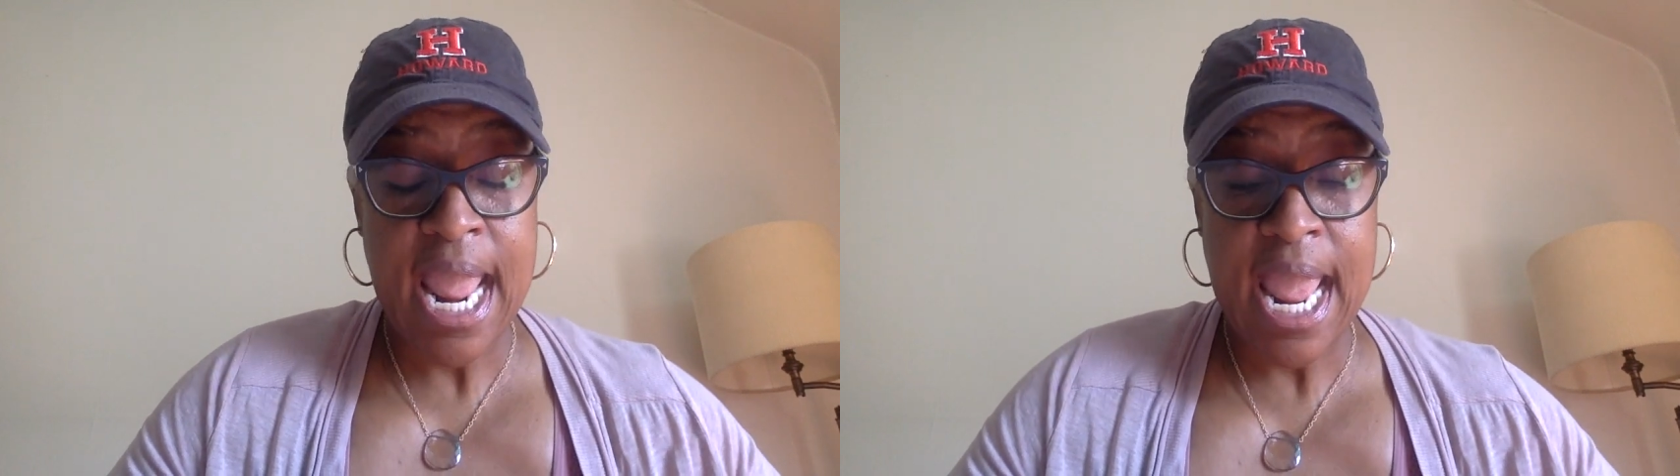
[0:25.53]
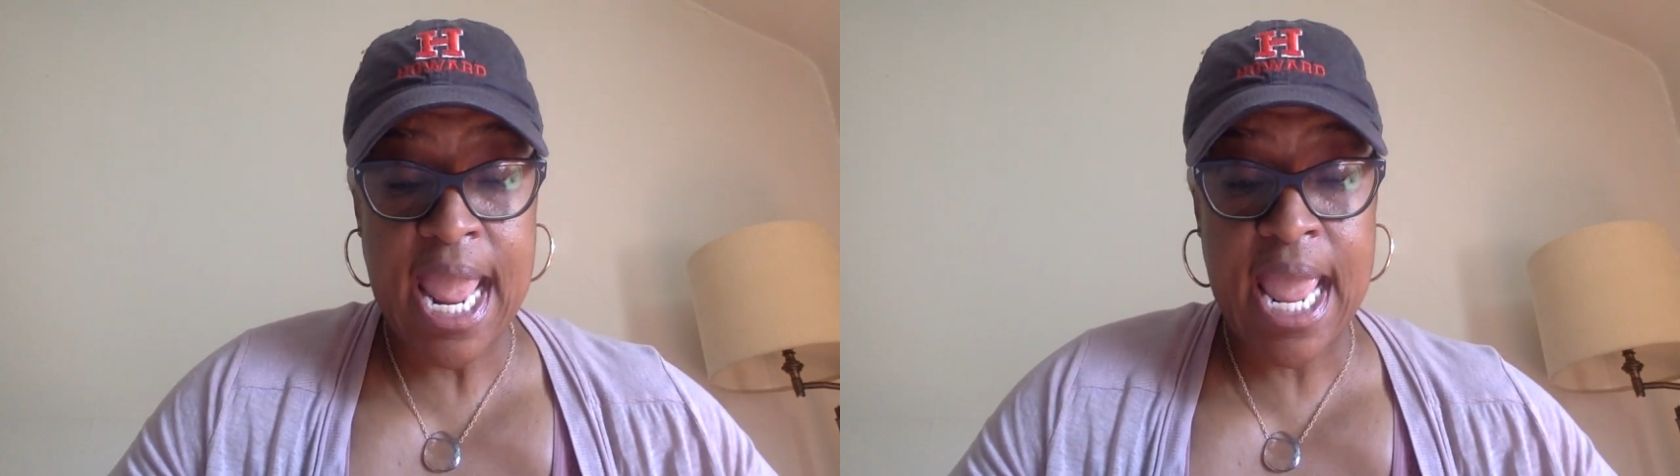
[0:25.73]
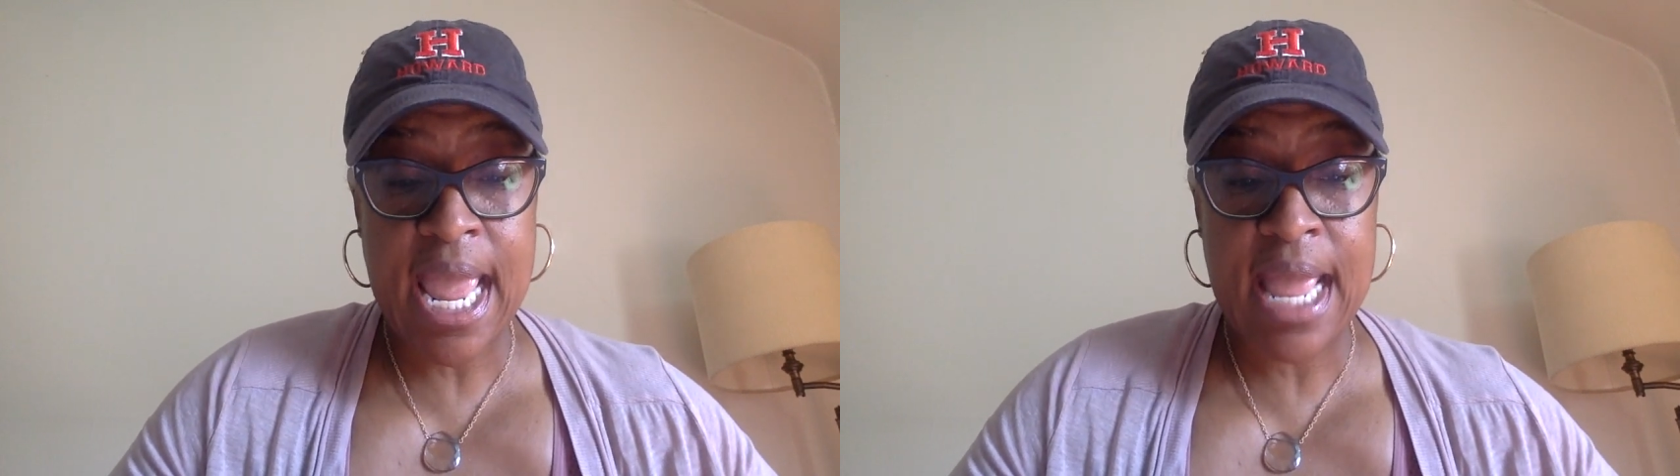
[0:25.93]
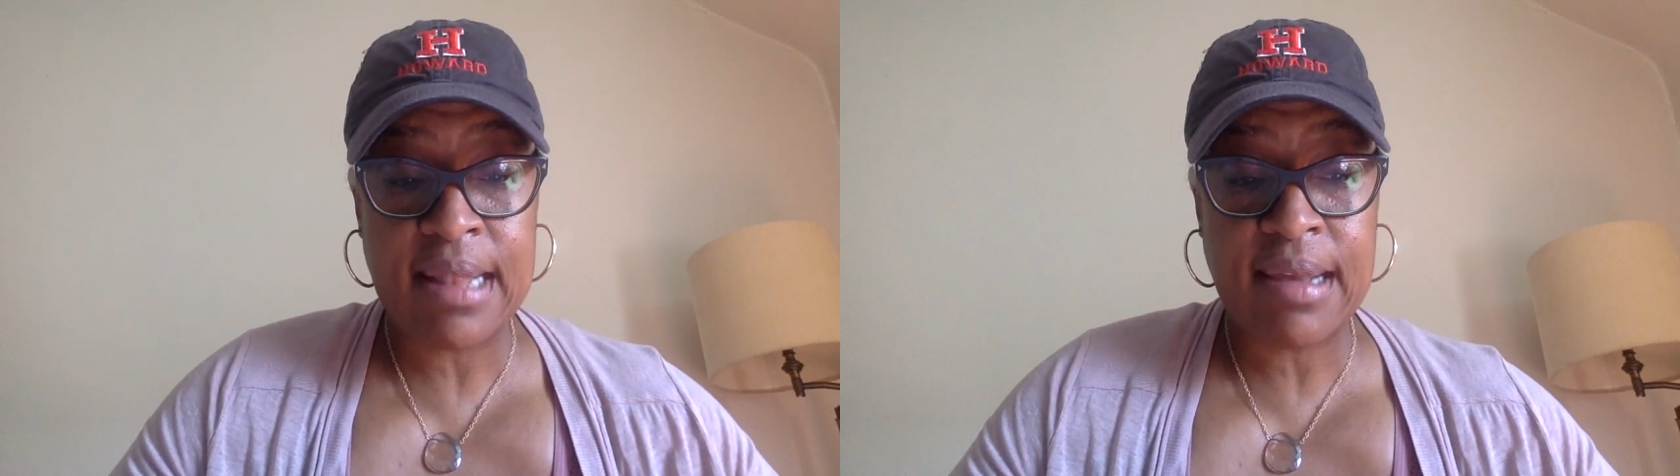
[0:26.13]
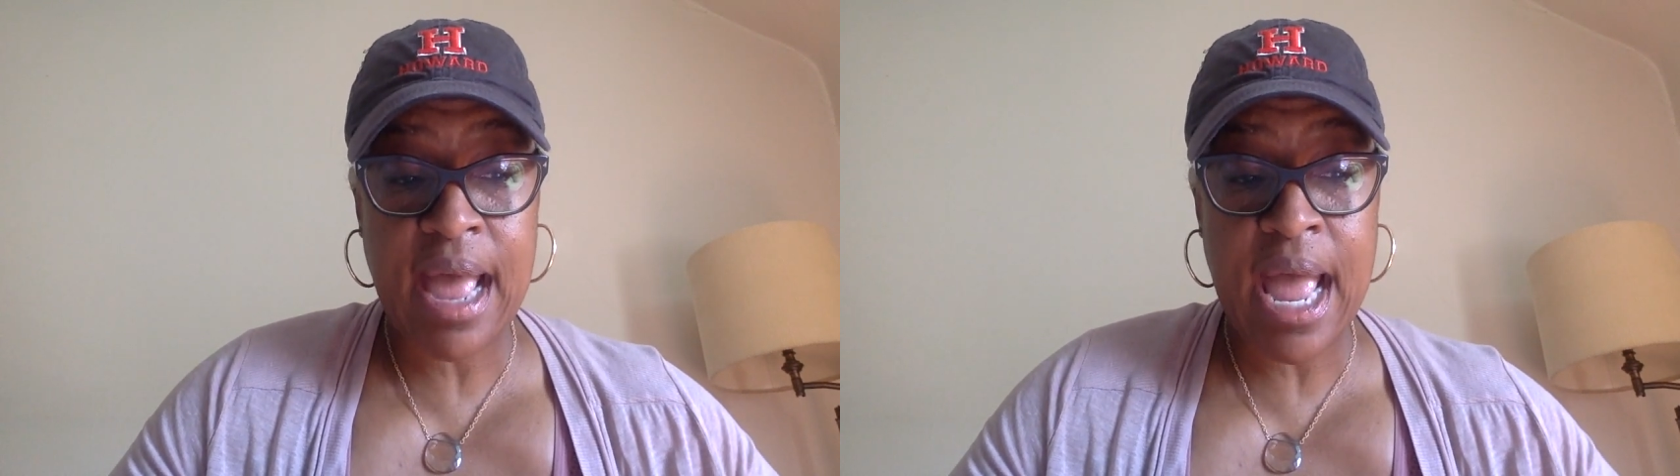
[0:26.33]

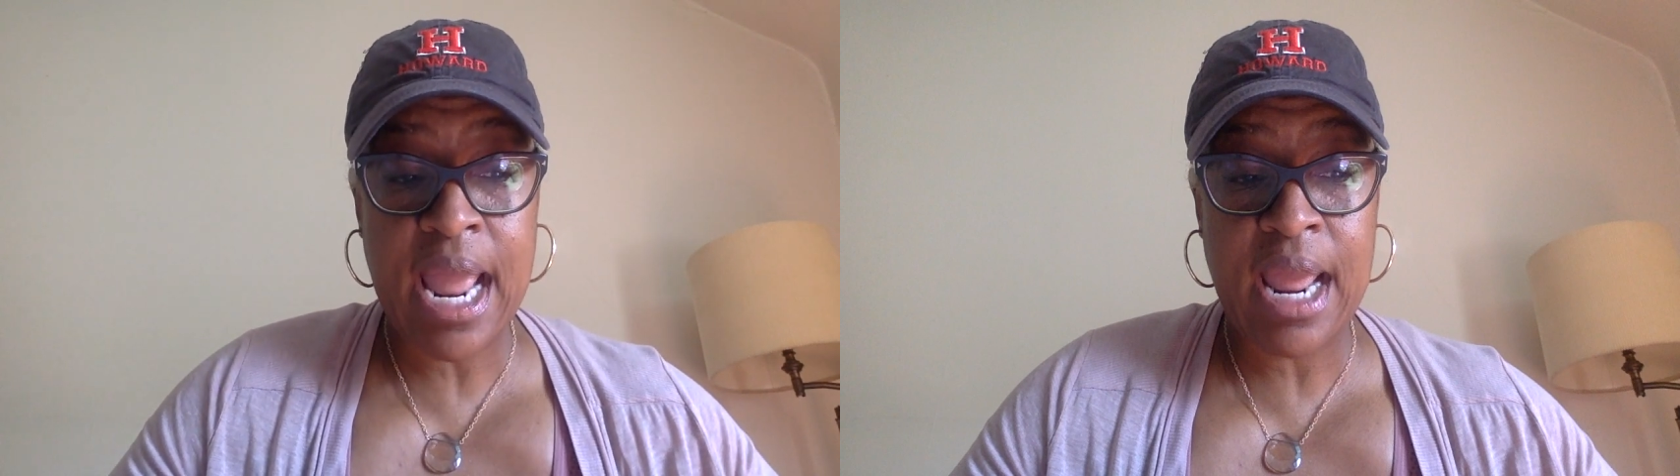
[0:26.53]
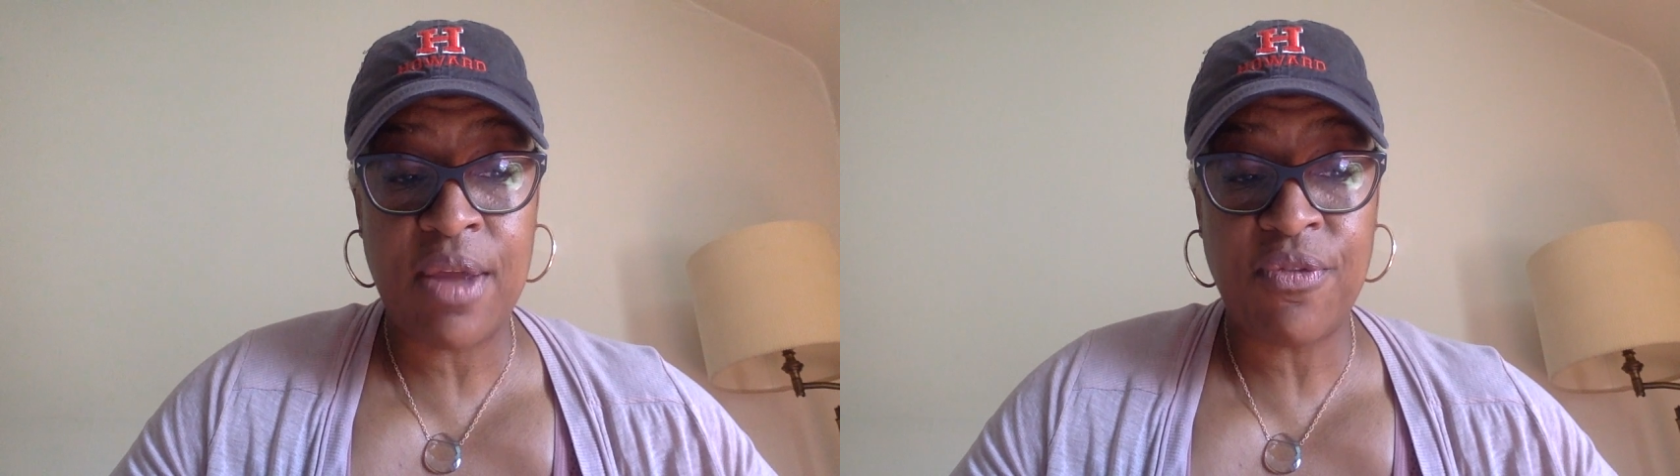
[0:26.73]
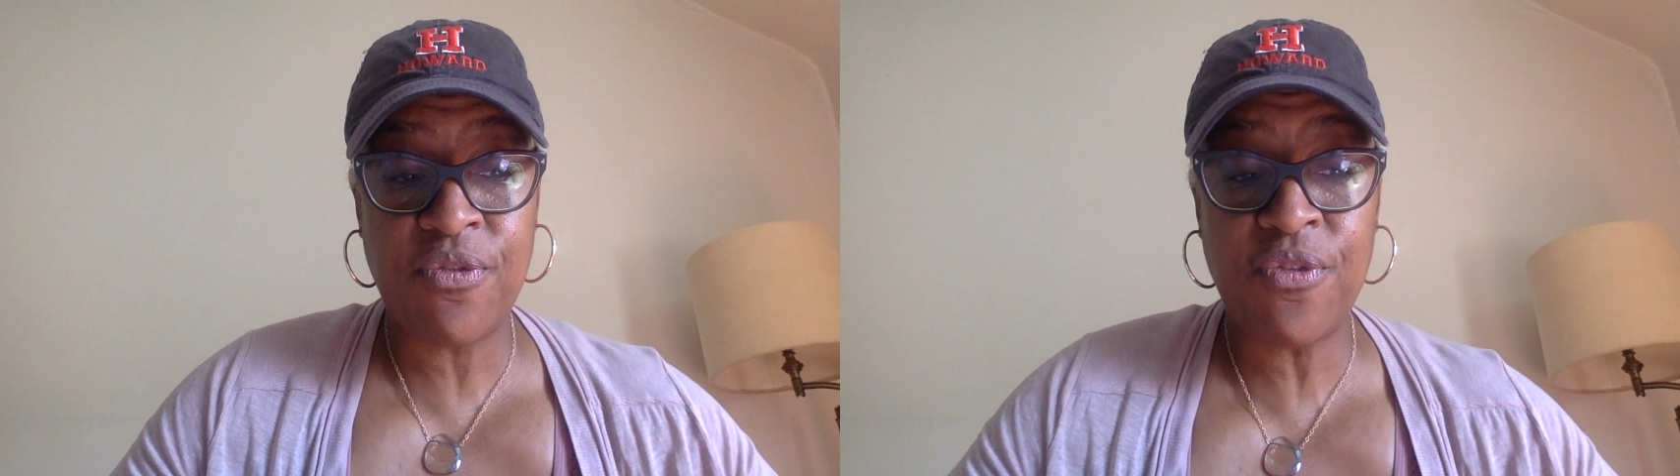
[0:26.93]
And I